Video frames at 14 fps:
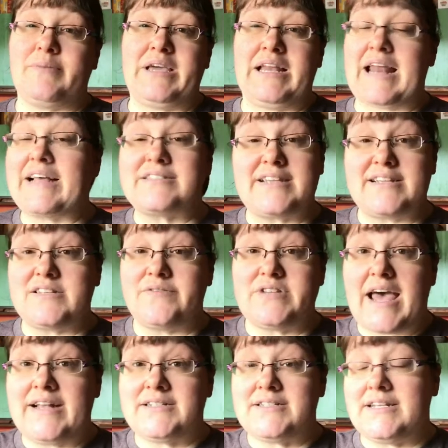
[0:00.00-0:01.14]
be in excess of
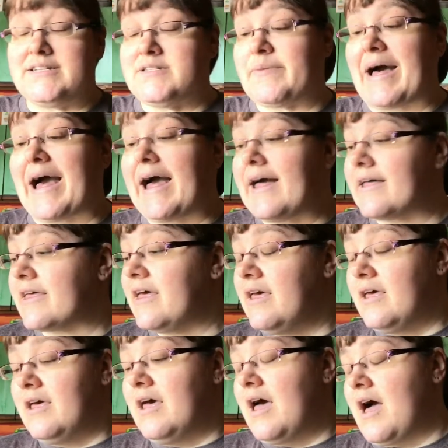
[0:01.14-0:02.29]
10 syns pack.
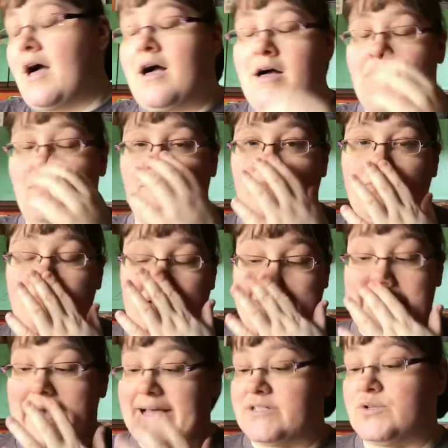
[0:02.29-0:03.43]
But
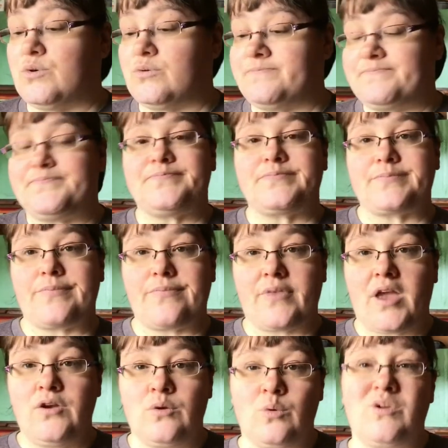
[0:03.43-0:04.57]
yeah, so
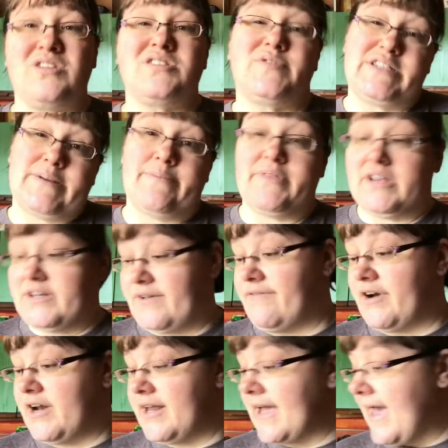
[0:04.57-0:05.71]
noodles for something
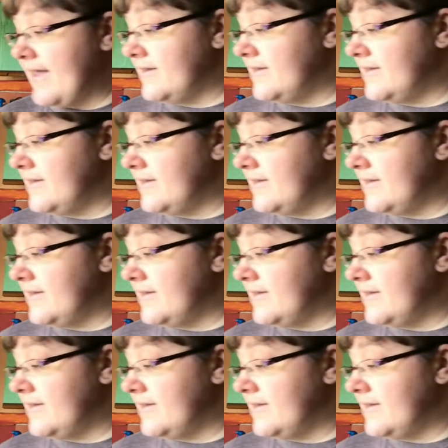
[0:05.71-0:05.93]
different again